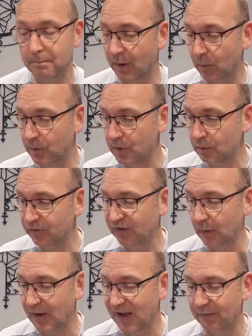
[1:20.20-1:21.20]
but we
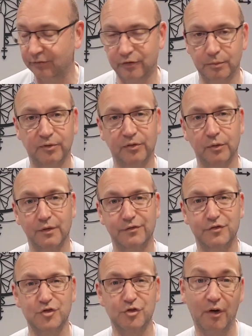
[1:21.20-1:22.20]
also have some sort of
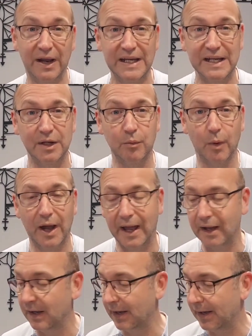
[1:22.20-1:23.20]
training
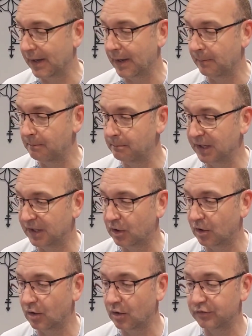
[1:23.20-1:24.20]
wear,
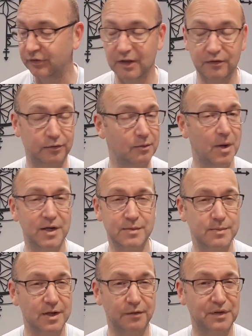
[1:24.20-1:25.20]
because there's some
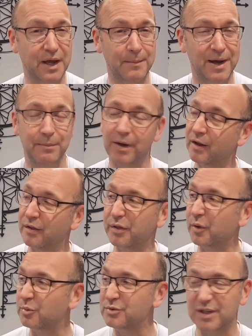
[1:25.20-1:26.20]
items that have come up and I
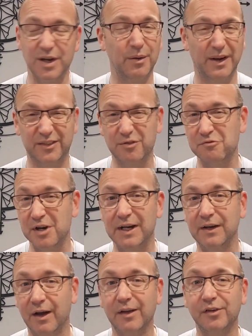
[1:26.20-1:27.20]
thought, do you know what, that's a
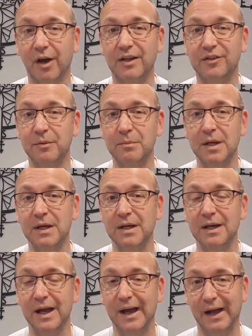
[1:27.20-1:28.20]
really nice item
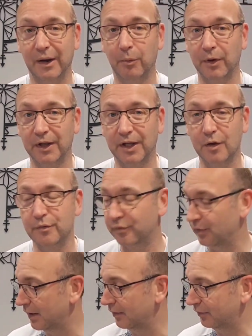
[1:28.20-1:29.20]
and I want to go
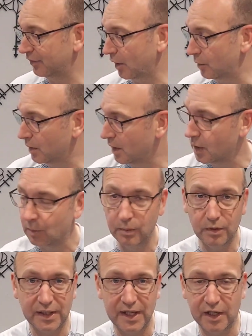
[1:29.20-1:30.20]
for it. So
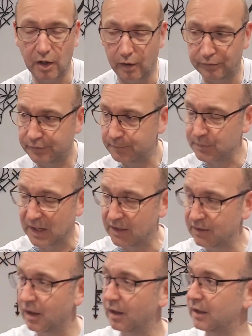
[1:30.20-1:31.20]
we'll kick off,
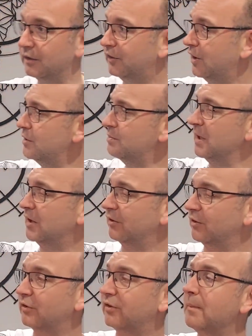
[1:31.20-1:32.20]
and excuse me
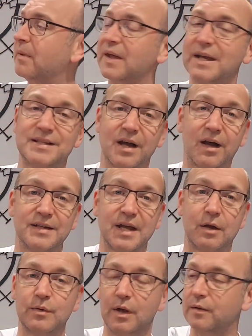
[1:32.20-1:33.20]
because on some of these I
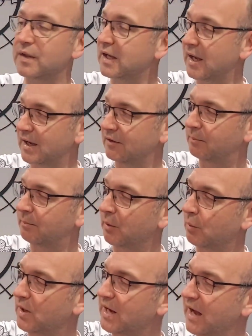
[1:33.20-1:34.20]
don't know the years,
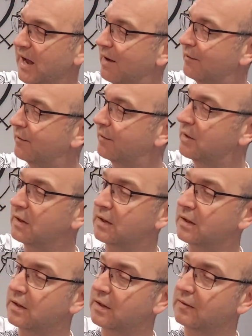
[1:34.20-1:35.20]
but we have
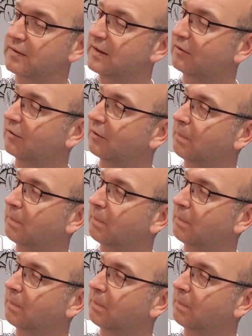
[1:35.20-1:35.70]
this